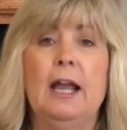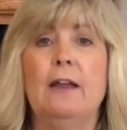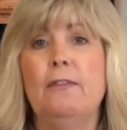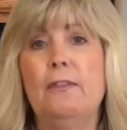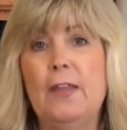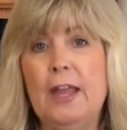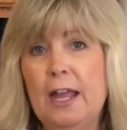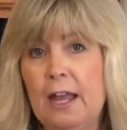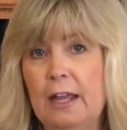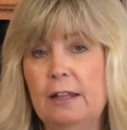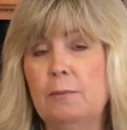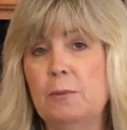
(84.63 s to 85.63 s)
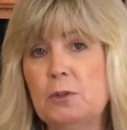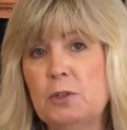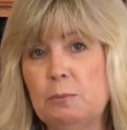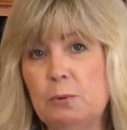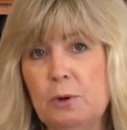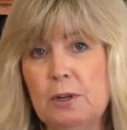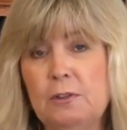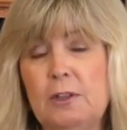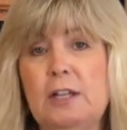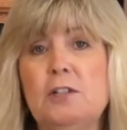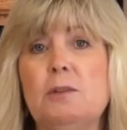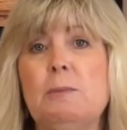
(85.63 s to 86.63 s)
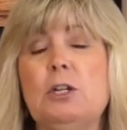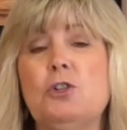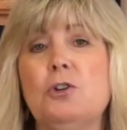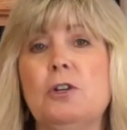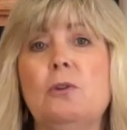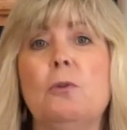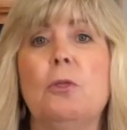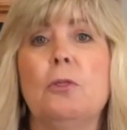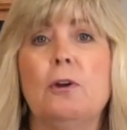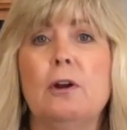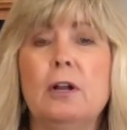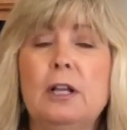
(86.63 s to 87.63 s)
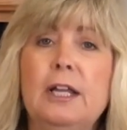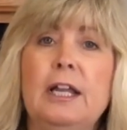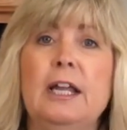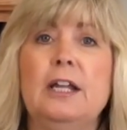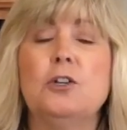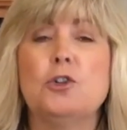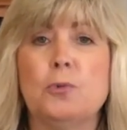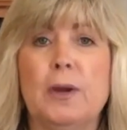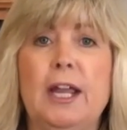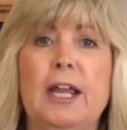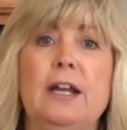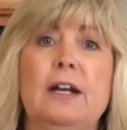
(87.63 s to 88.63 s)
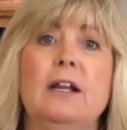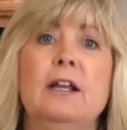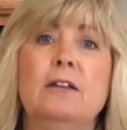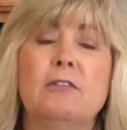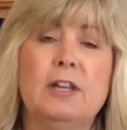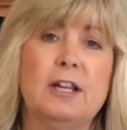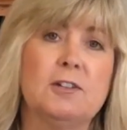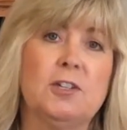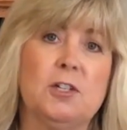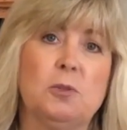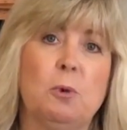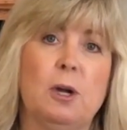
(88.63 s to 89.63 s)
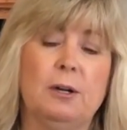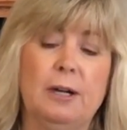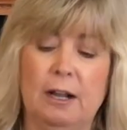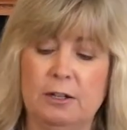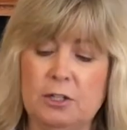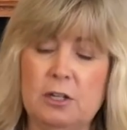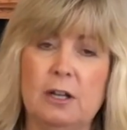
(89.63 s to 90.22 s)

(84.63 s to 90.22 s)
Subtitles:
And then the most important thing is to make sure you thoroughly drain the excess water out.